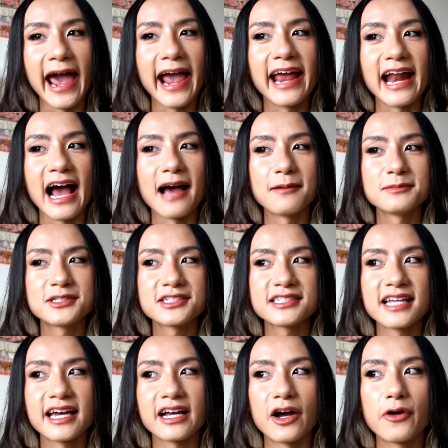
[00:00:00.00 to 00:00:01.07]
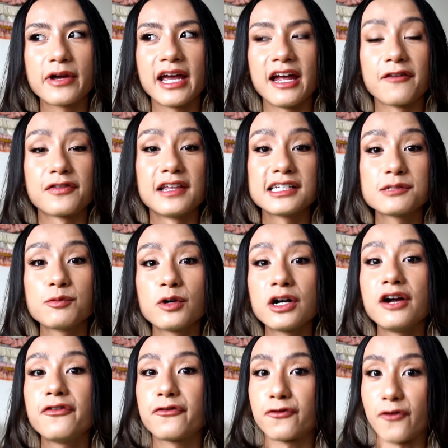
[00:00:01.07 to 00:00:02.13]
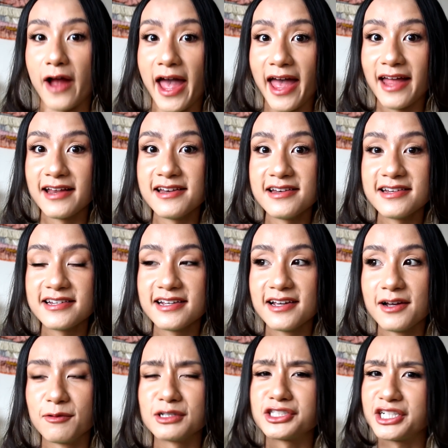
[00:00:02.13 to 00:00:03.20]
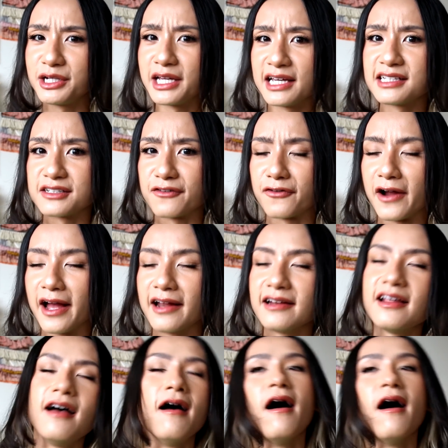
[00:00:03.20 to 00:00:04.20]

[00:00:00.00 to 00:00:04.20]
And I'm just like, okay, if this were a friend, which he is a friend,